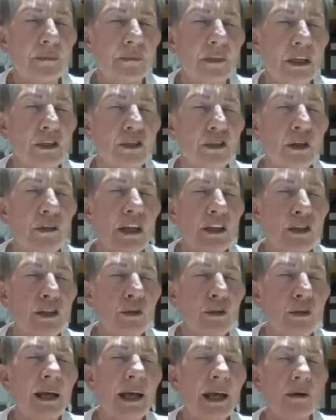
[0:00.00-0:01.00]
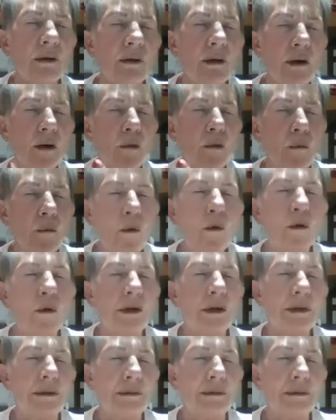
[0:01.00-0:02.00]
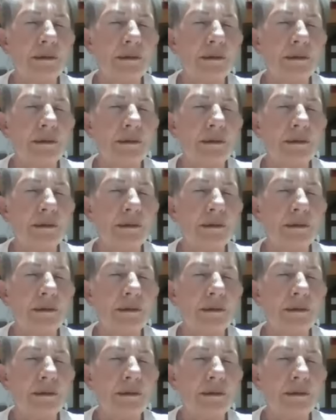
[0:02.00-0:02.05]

so that you can walk